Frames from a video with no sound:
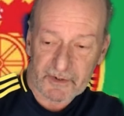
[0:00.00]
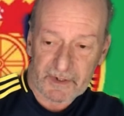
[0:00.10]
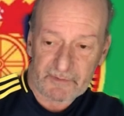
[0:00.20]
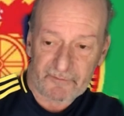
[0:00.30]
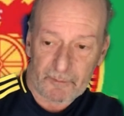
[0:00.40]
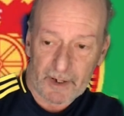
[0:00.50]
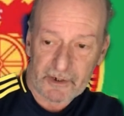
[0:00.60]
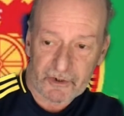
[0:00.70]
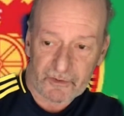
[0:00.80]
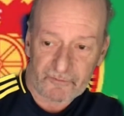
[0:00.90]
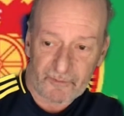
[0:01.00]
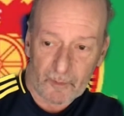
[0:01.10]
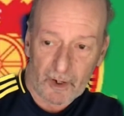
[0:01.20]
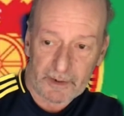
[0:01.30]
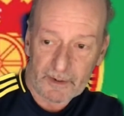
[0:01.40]
information for
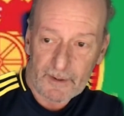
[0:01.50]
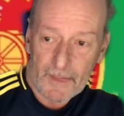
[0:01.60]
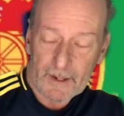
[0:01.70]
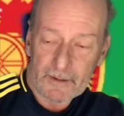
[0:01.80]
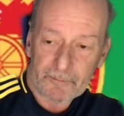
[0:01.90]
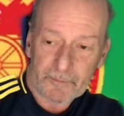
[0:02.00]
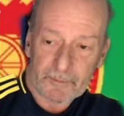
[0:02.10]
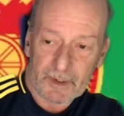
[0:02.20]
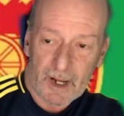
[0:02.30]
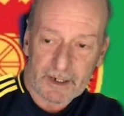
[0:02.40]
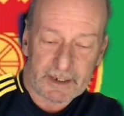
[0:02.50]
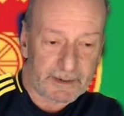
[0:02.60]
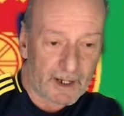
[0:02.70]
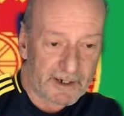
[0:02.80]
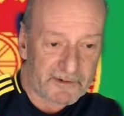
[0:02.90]
my lucky
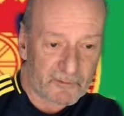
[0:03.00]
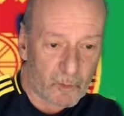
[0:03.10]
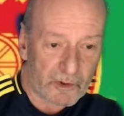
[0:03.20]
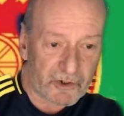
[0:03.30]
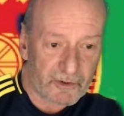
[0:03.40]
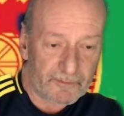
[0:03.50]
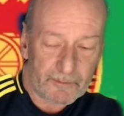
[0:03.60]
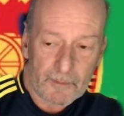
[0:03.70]
days of watching them,